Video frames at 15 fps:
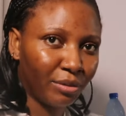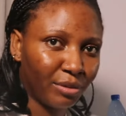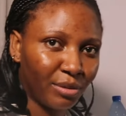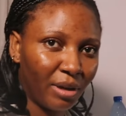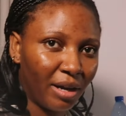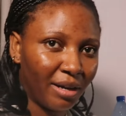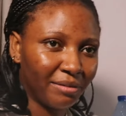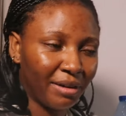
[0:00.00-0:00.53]
I want
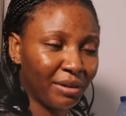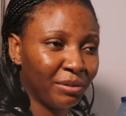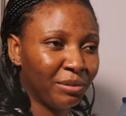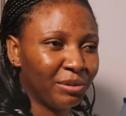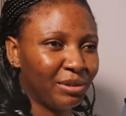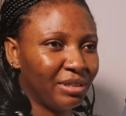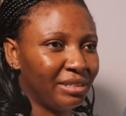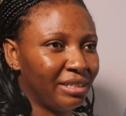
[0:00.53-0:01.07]
to have. I
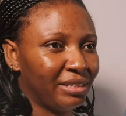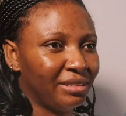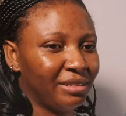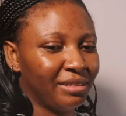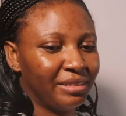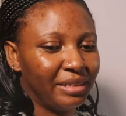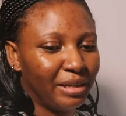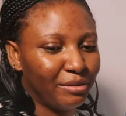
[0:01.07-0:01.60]
don't want to eat
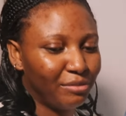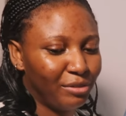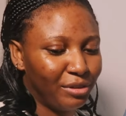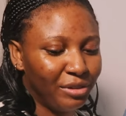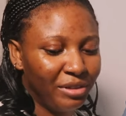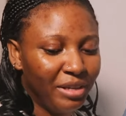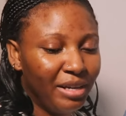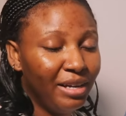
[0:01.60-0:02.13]
anything
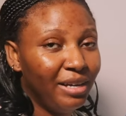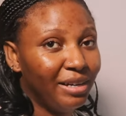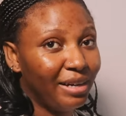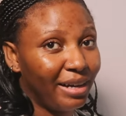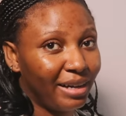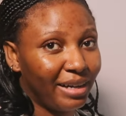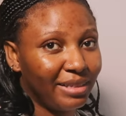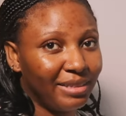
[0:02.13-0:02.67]
heavy.
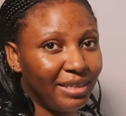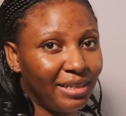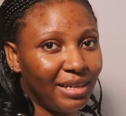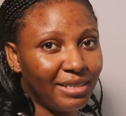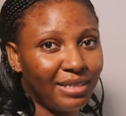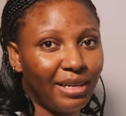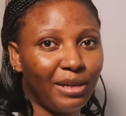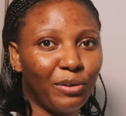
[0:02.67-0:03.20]
Like I said,
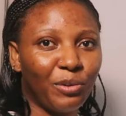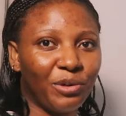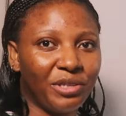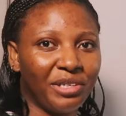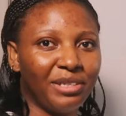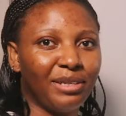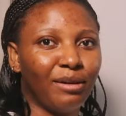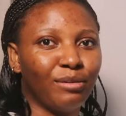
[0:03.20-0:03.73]
I started
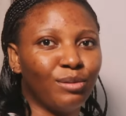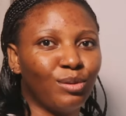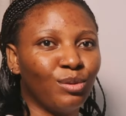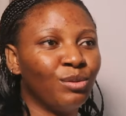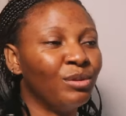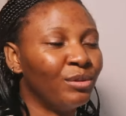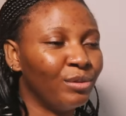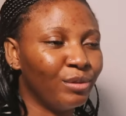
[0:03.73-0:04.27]
working out,
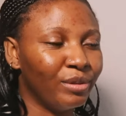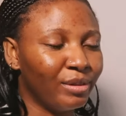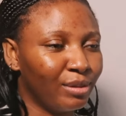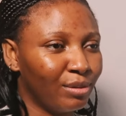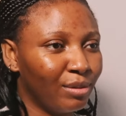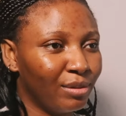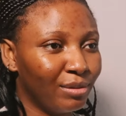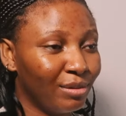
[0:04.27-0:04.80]
so it's
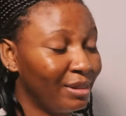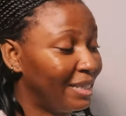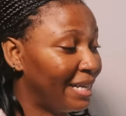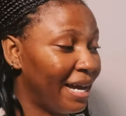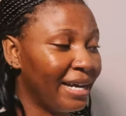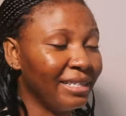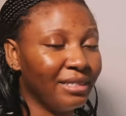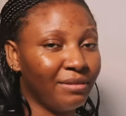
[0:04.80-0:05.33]
not
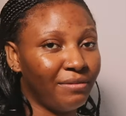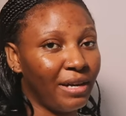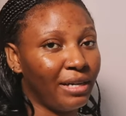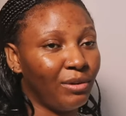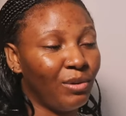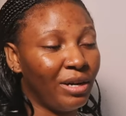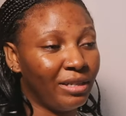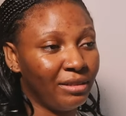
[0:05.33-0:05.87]
nice if
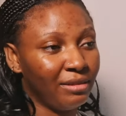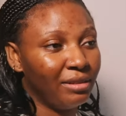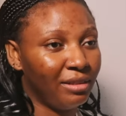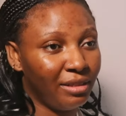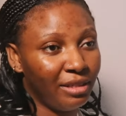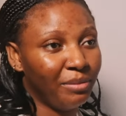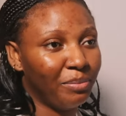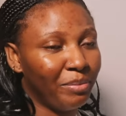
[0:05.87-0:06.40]
I go and
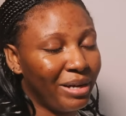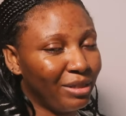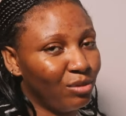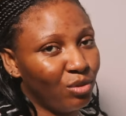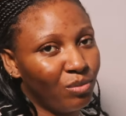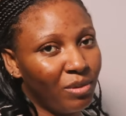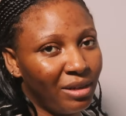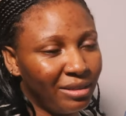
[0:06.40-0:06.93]
hit my
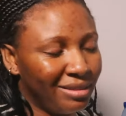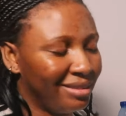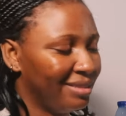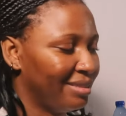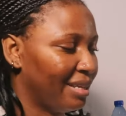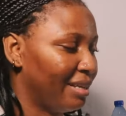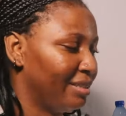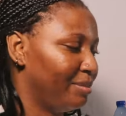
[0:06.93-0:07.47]
stomach
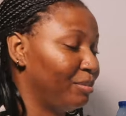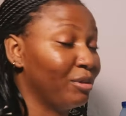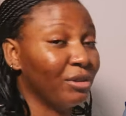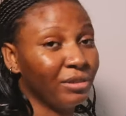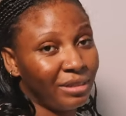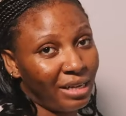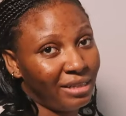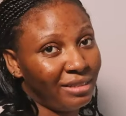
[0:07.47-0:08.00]
this night
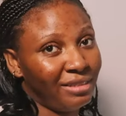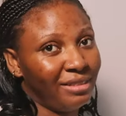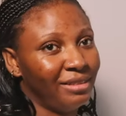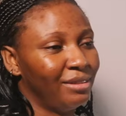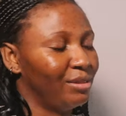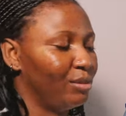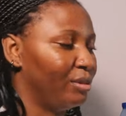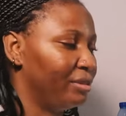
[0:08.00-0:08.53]
because I didn't
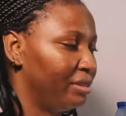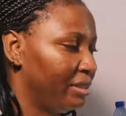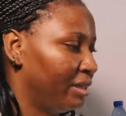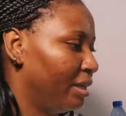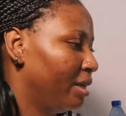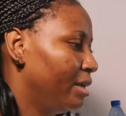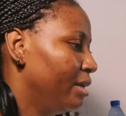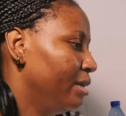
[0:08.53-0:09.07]
eat all
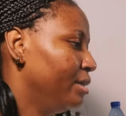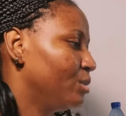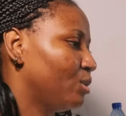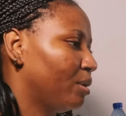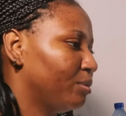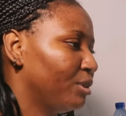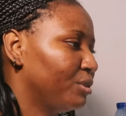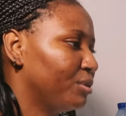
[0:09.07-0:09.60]
day.
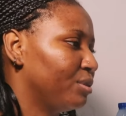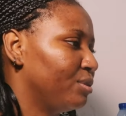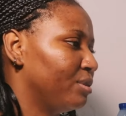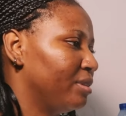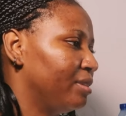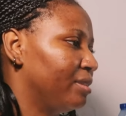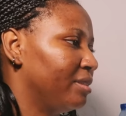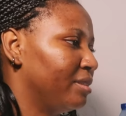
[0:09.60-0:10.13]
So I'm just going
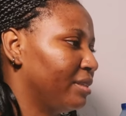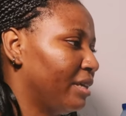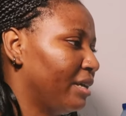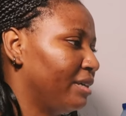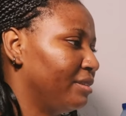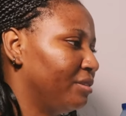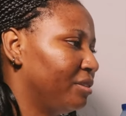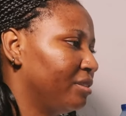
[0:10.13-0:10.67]
to eat this
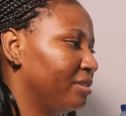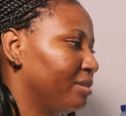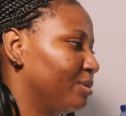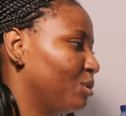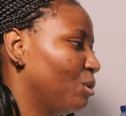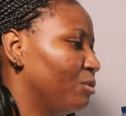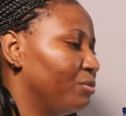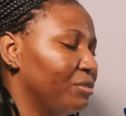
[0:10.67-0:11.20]
egg, drink
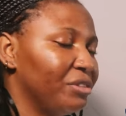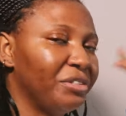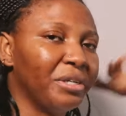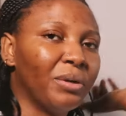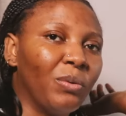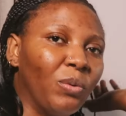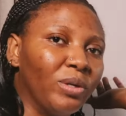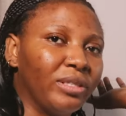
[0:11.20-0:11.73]
this coffee,
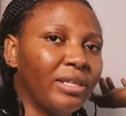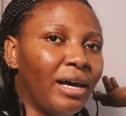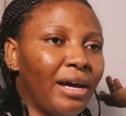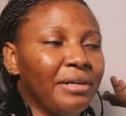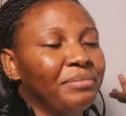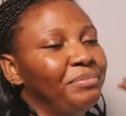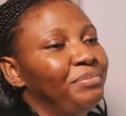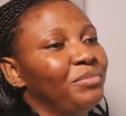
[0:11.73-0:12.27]
drink
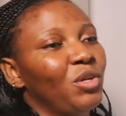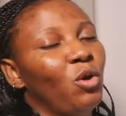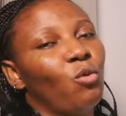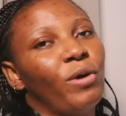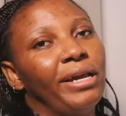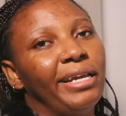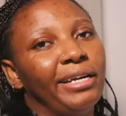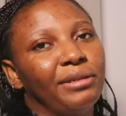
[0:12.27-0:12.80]
water
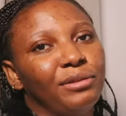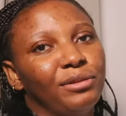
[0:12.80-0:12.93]
while I